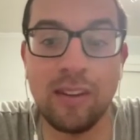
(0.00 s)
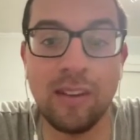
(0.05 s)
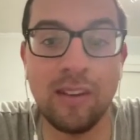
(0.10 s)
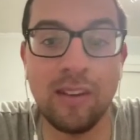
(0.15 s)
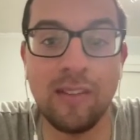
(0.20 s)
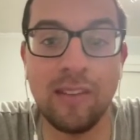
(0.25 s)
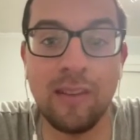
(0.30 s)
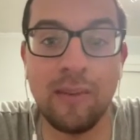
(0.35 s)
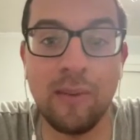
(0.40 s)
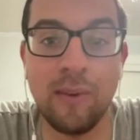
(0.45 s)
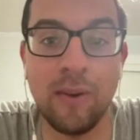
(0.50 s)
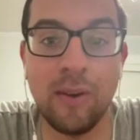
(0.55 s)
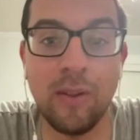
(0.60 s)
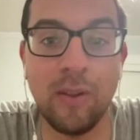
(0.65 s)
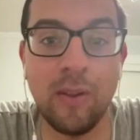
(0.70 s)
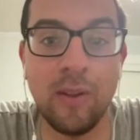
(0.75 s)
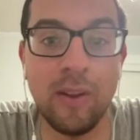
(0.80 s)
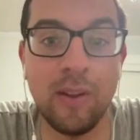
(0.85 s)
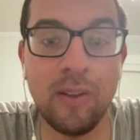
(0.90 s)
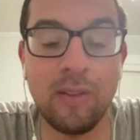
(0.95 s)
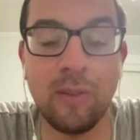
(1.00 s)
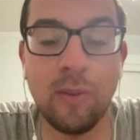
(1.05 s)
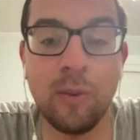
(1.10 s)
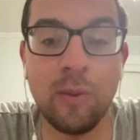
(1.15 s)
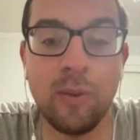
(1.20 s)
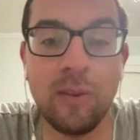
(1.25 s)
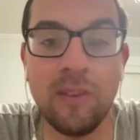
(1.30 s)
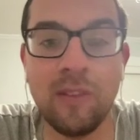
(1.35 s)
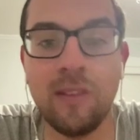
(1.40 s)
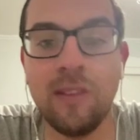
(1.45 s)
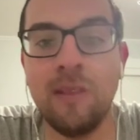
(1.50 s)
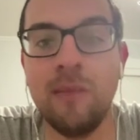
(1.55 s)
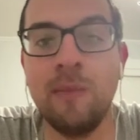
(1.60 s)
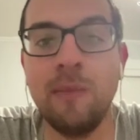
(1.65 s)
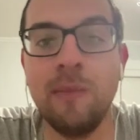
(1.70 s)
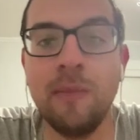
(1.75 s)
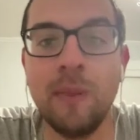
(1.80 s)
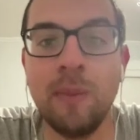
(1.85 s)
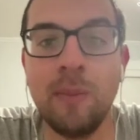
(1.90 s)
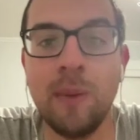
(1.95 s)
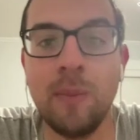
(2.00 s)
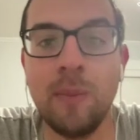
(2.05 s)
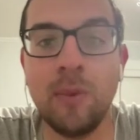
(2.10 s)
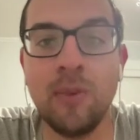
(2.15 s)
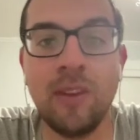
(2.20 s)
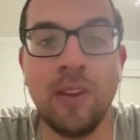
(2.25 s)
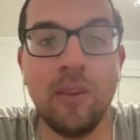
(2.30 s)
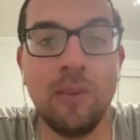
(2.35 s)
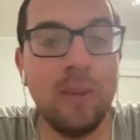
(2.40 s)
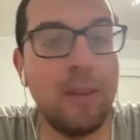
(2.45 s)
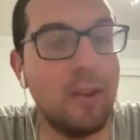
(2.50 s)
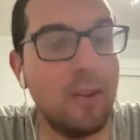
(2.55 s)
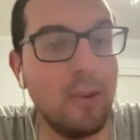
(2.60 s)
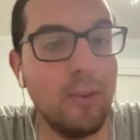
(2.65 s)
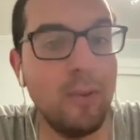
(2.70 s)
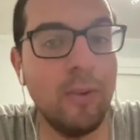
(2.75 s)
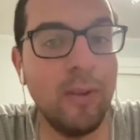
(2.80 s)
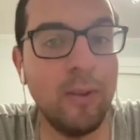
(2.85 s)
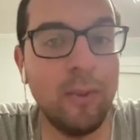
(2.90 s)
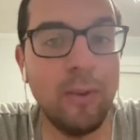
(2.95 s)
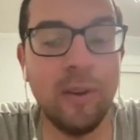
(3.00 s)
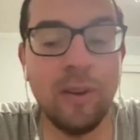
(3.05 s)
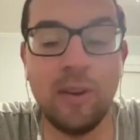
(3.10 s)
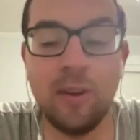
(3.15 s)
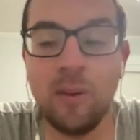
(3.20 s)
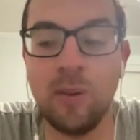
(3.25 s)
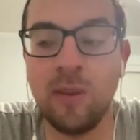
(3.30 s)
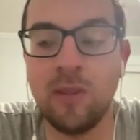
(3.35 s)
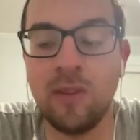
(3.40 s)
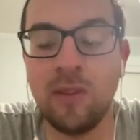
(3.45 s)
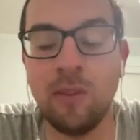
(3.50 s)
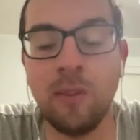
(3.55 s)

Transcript: because I've heard a lot of stories and people tell me, "Do you really want to do this?"